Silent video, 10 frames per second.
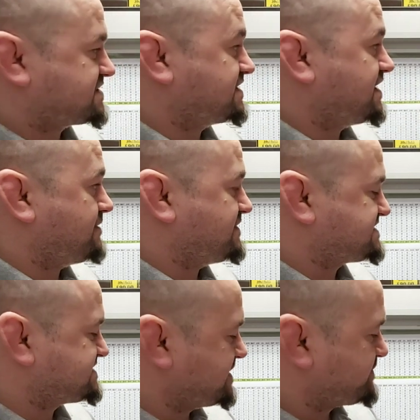the
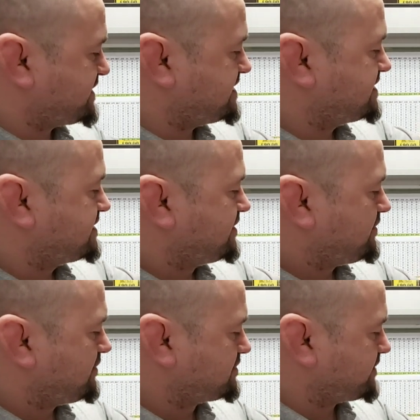Mississippi
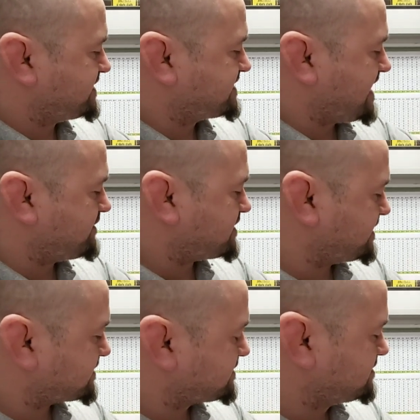all the way down
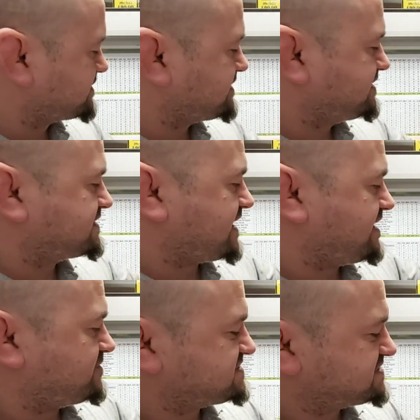and including
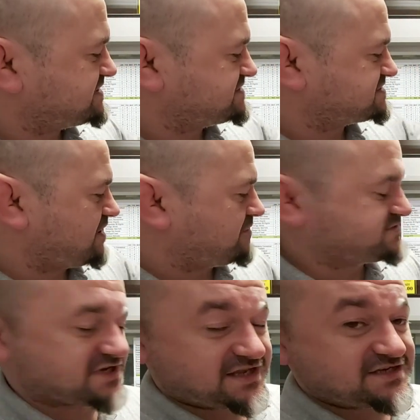Lindheimer's, is
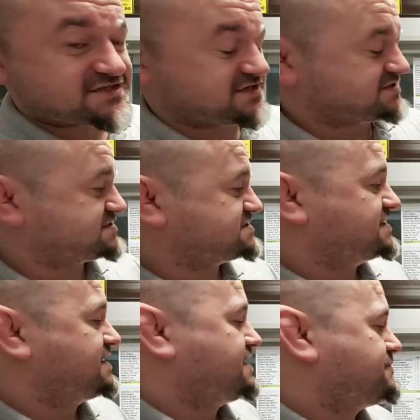obsoletus.
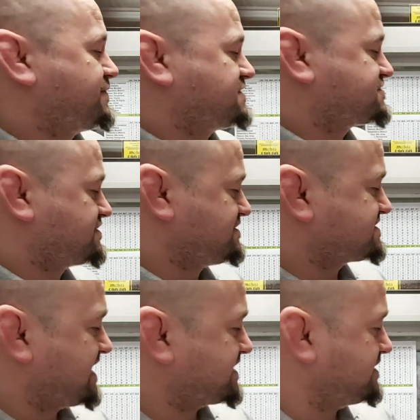But
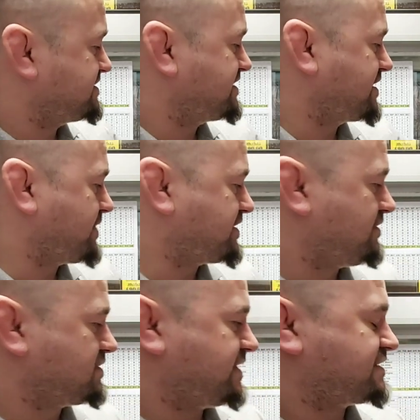Schultz had it that they went
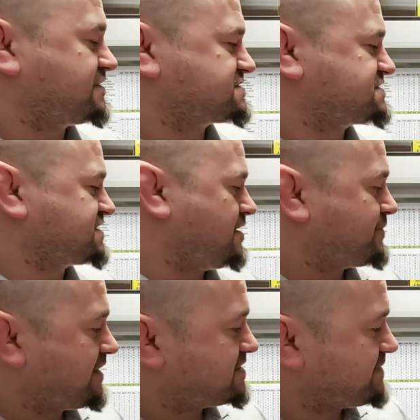all the way across the
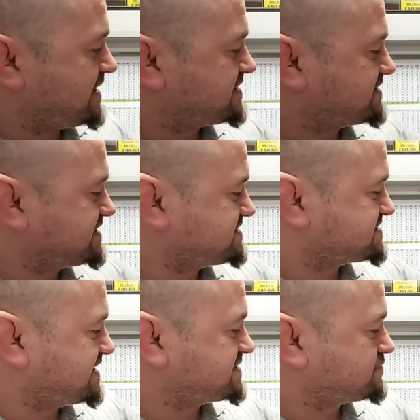top, bearing in mind that these
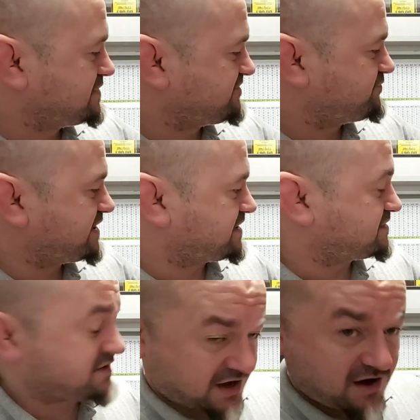snakes will have
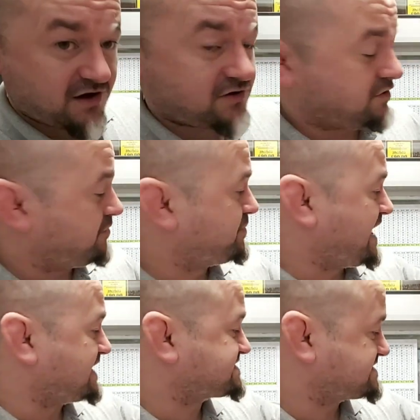been dark or
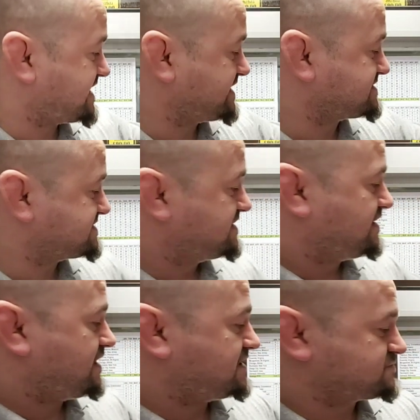black snakes
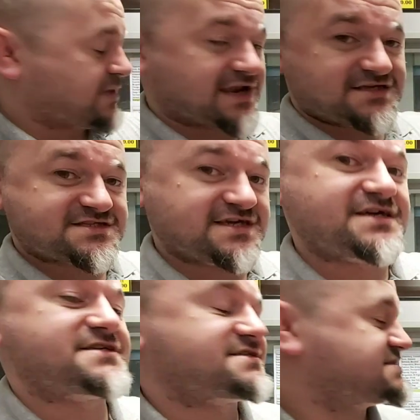as well as
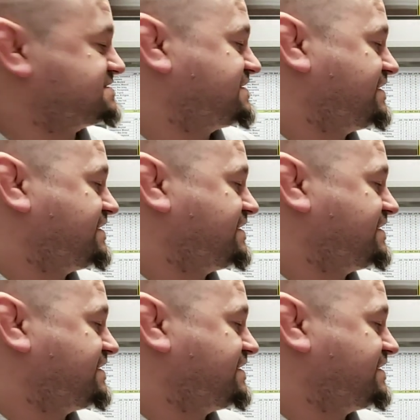these.